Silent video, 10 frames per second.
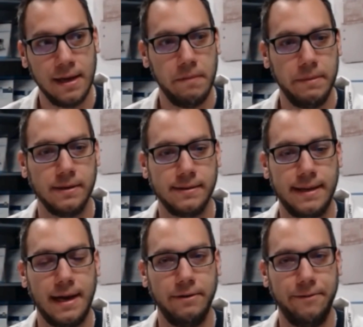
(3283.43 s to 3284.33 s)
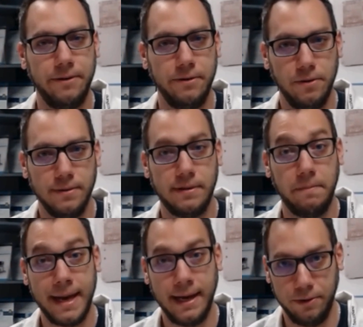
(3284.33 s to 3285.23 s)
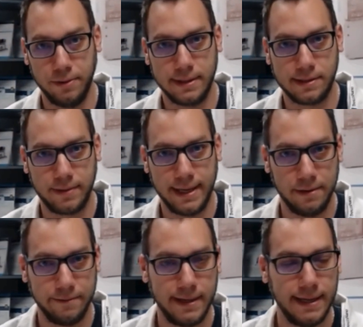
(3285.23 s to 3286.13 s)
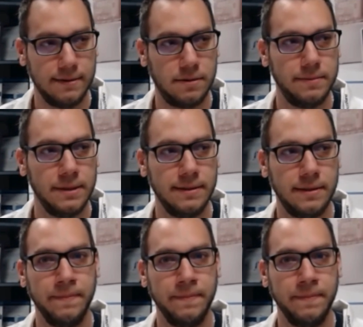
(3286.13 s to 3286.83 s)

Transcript: because now if you use the manual screen of the instrument,